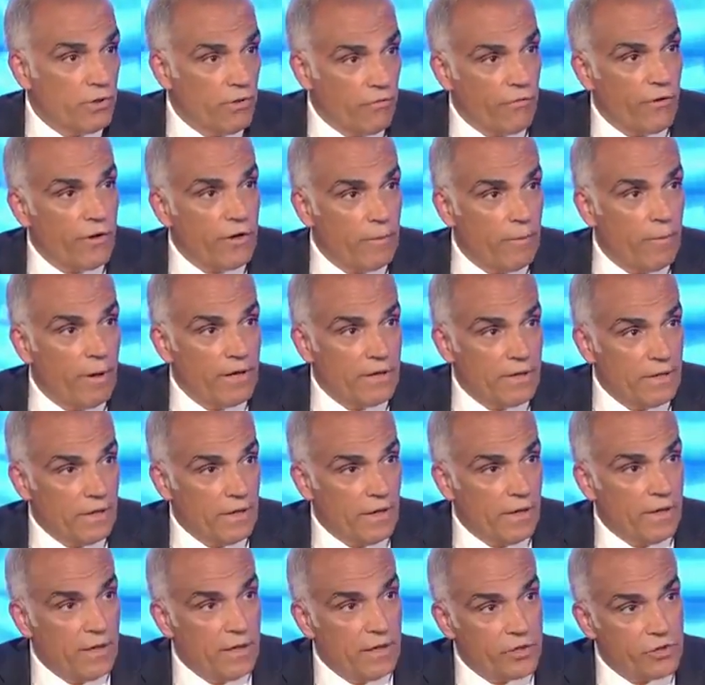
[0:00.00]
A friend of mine did
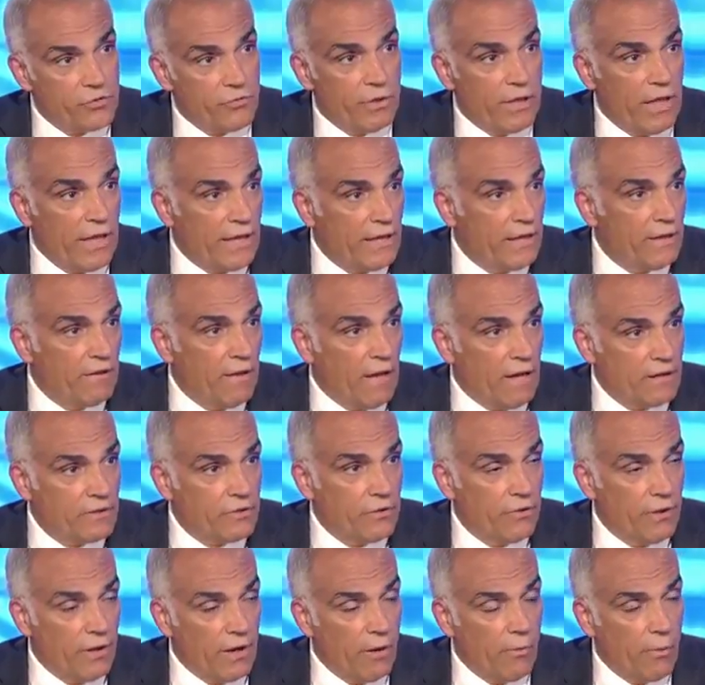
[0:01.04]
it, a Sri Lankan
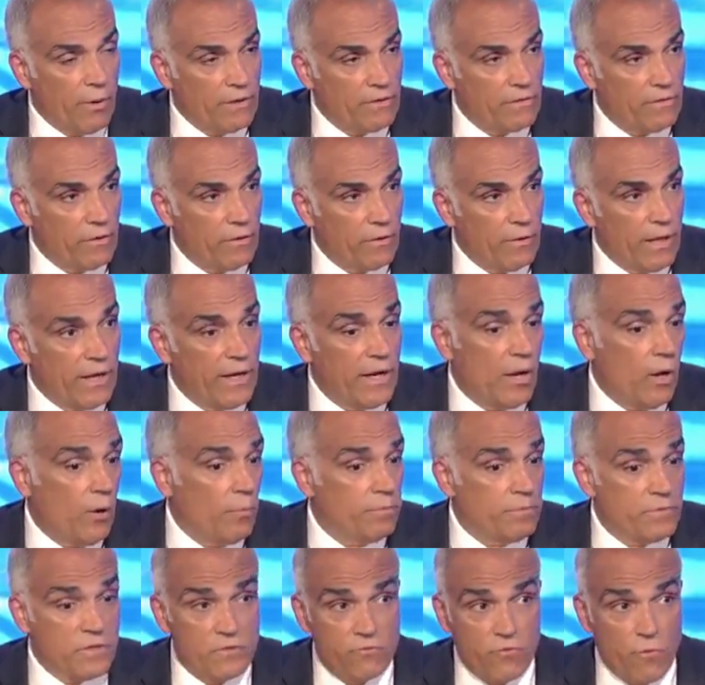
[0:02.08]
doctor that I went to, and it
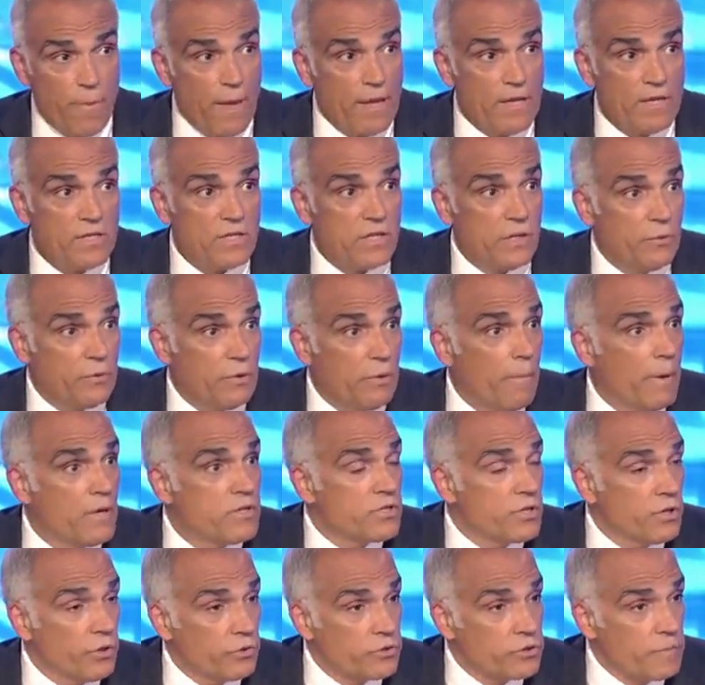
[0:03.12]
helped tremendously with the
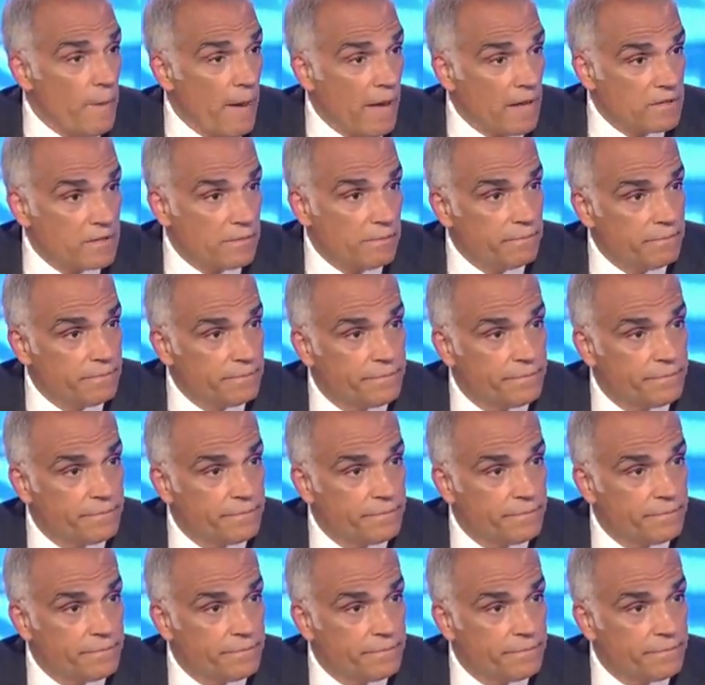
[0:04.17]
muscular spasm.